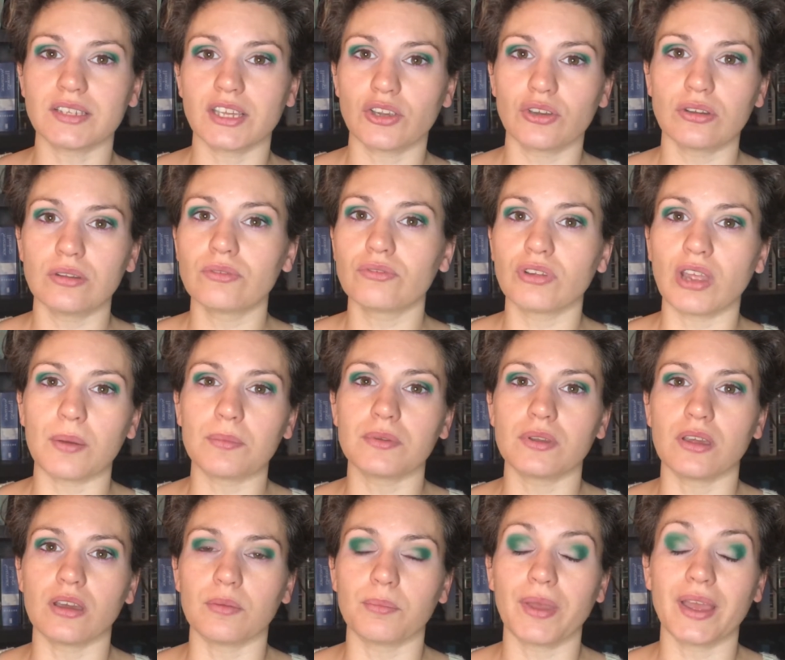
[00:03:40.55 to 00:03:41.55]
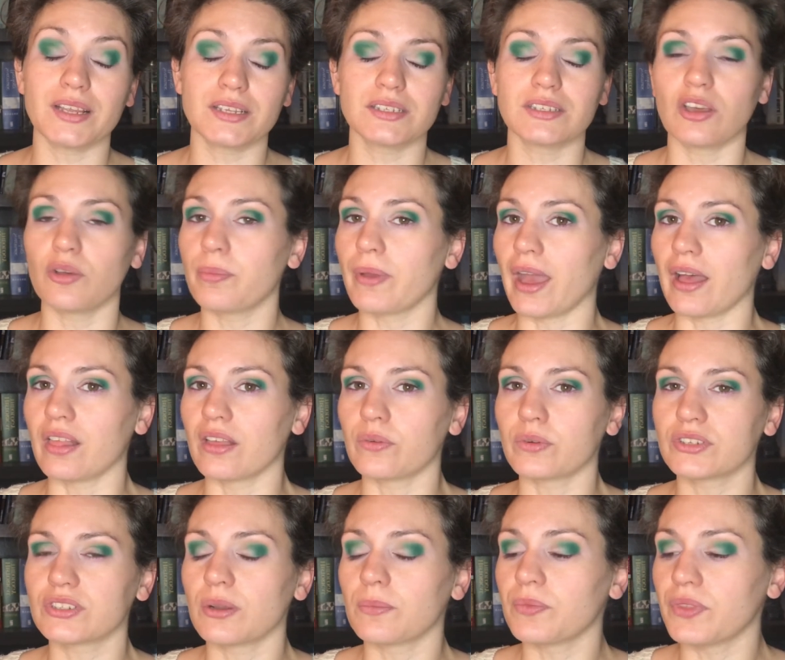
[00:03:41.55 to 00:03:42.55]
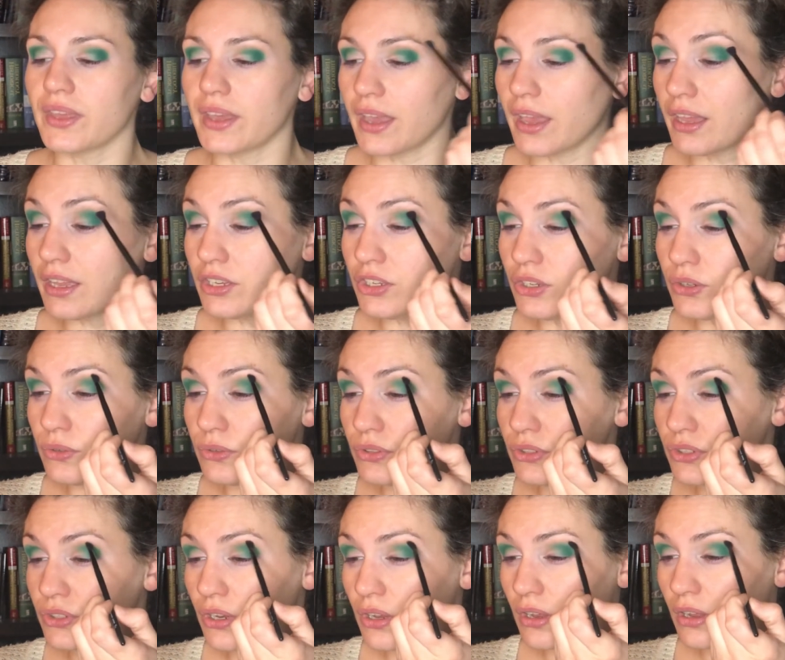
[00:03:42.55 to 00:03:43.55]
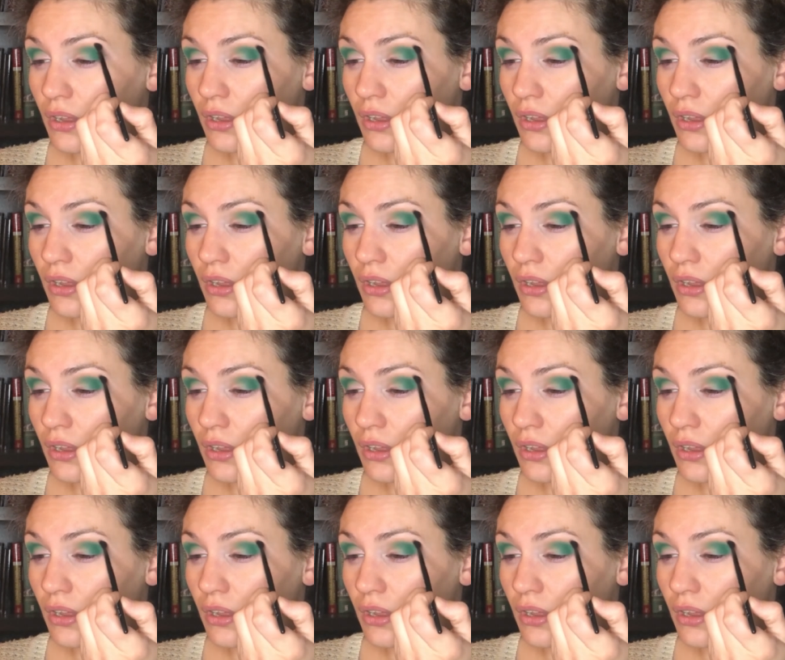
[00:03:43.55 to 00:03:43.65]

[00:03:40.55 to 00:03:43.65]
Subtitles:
I could have grabbed a pastel palette or something and used